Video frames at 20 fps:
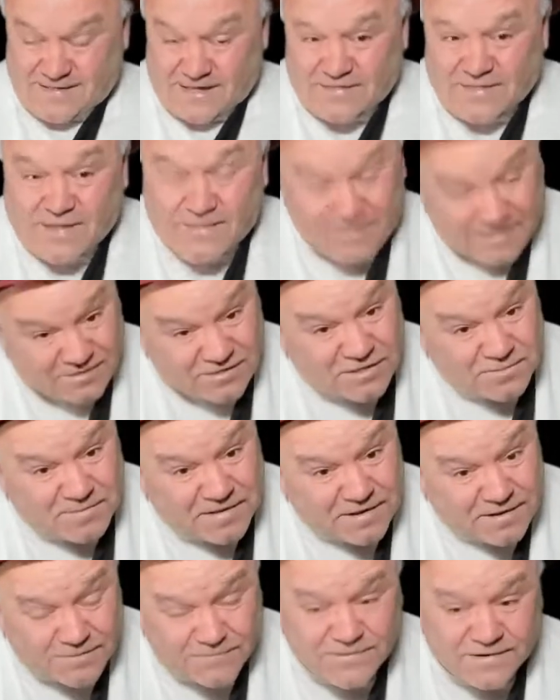I think she's
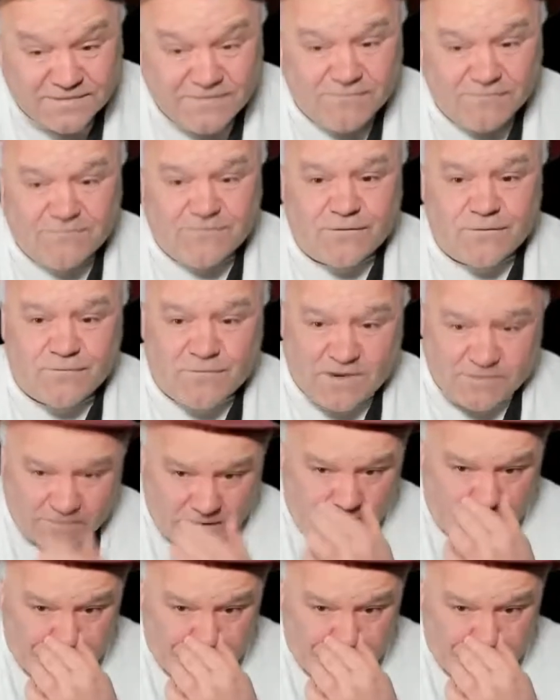been convicted for